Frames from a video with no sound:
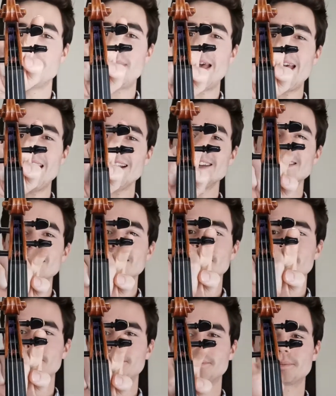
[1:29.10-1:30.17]
the pegs,
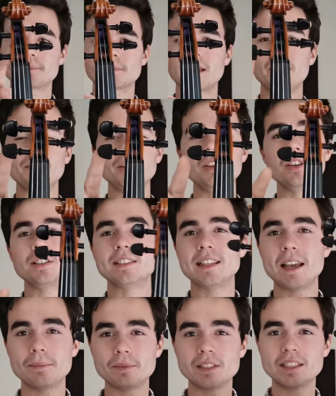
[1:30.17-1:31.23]
and we use
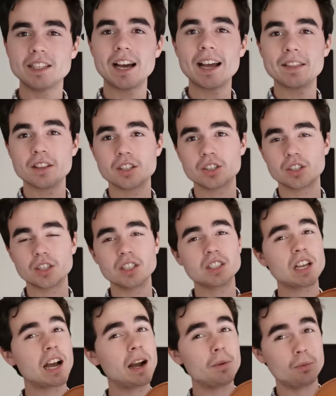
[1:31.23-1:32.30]
them to tighten the strings.
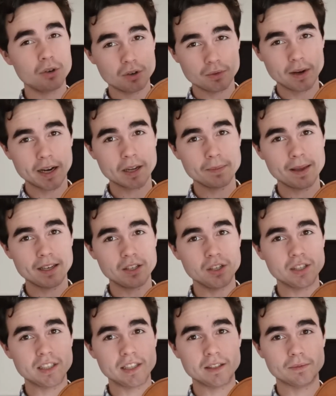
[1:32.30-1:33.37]
I wouldn't recommend
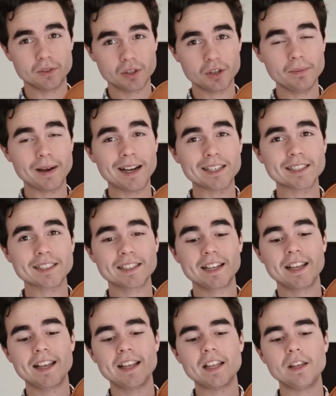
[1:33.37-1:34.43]
using them too much
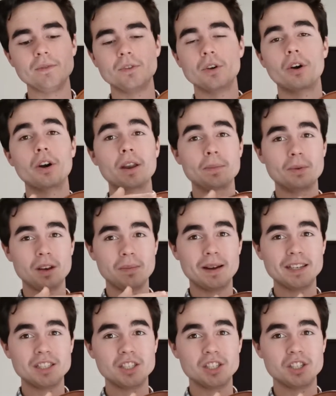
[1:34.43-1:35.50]
if you're already pretty
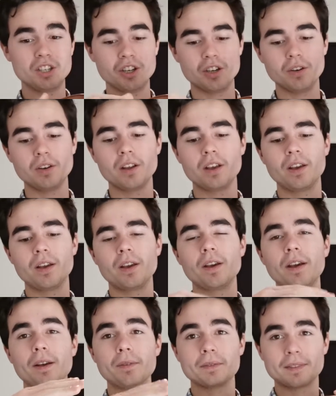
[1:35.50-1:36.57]
much in tune
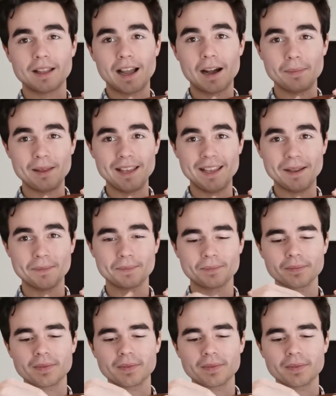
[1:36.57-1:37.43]
up here.